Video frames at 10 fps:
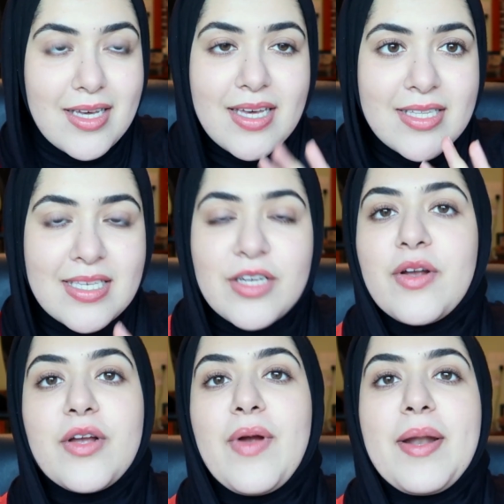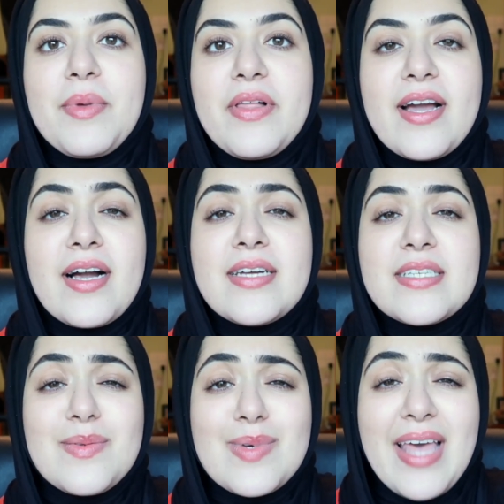It's incredible. I
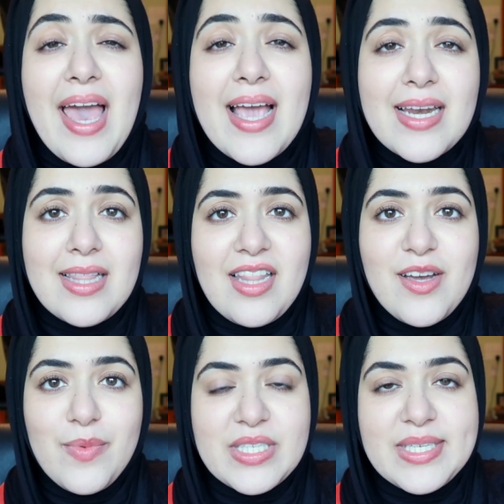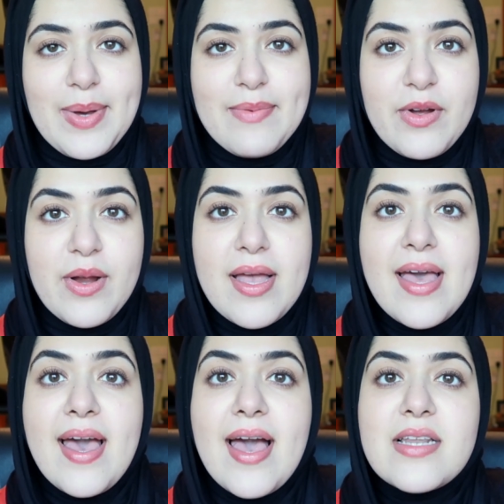can't deal with any light whatsoever.
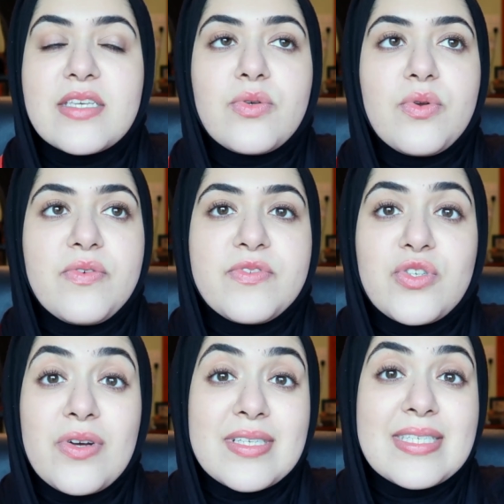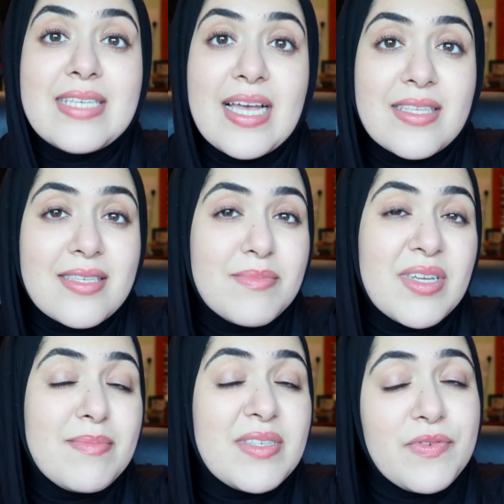Any sort of strong scent,
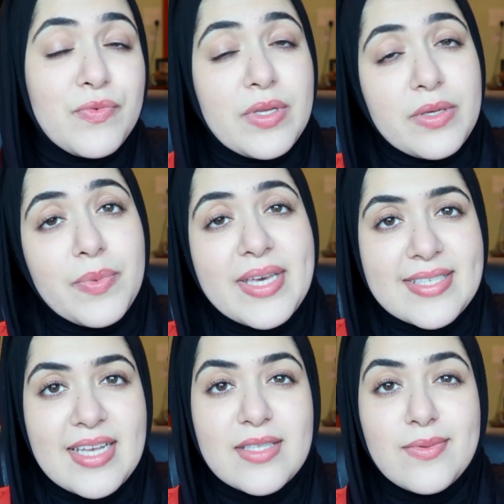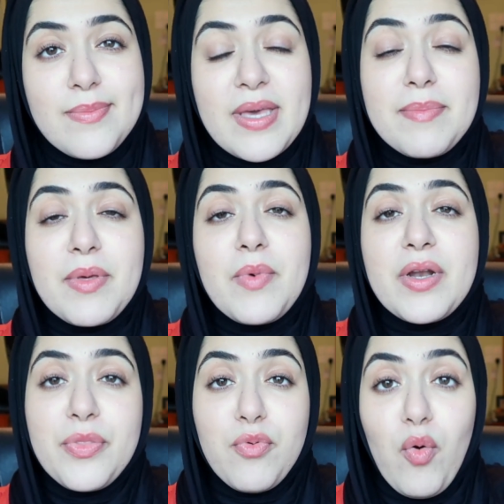sometimes even really weak scents, will make me
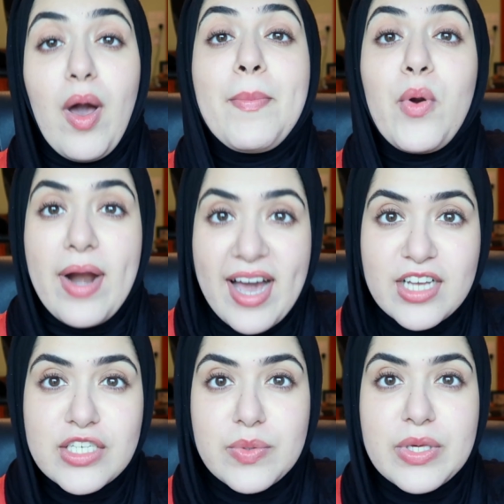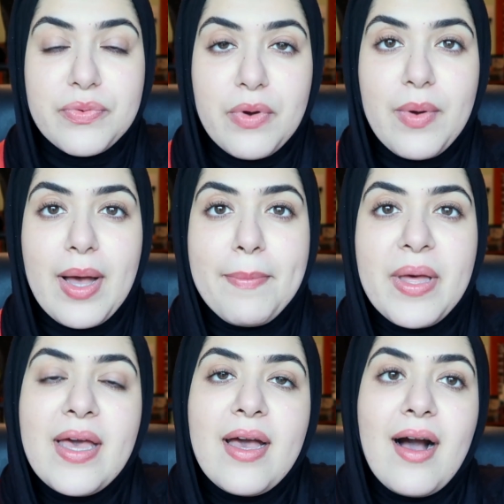want to throw up or actually throw up.
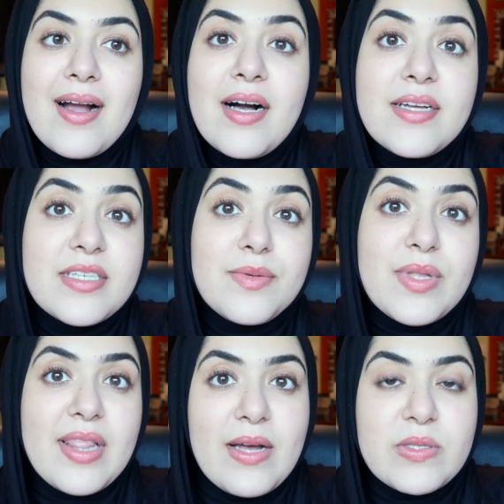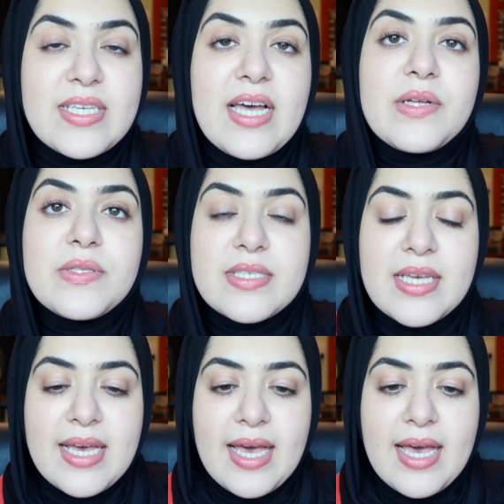I can't deal with loud sounds.